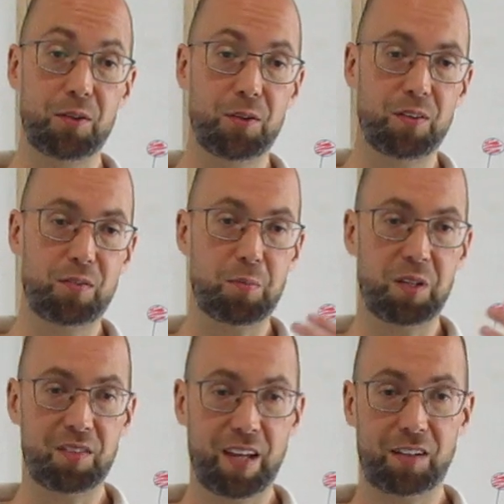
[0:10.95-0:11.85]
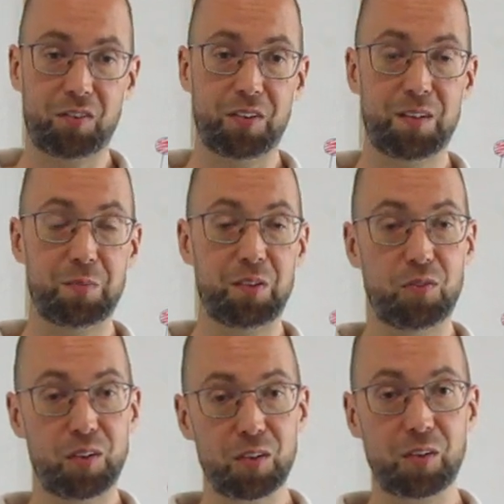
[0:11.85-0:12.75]
you have to pay tax on them as
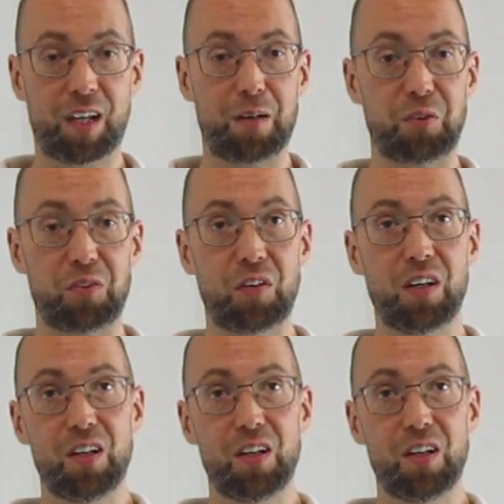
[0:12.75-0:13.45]
video cameras.